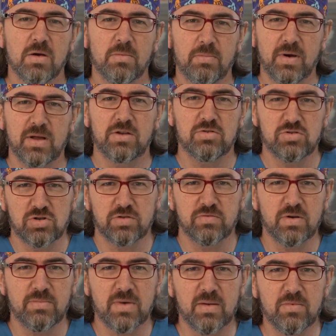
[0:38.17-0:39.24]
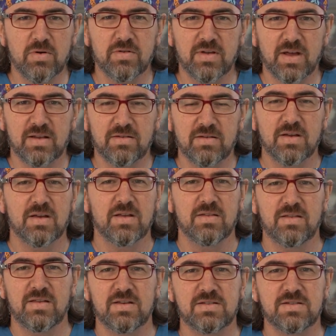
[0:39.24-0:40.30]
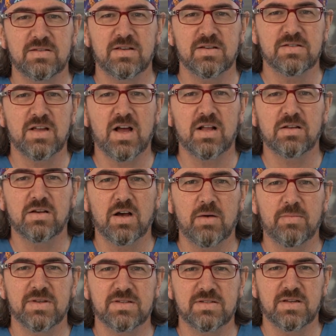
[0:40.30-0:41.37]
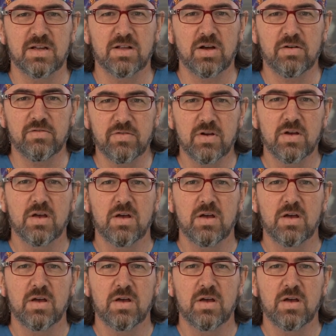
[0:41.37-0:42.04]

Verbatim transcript: but you should remember that this does not come instead of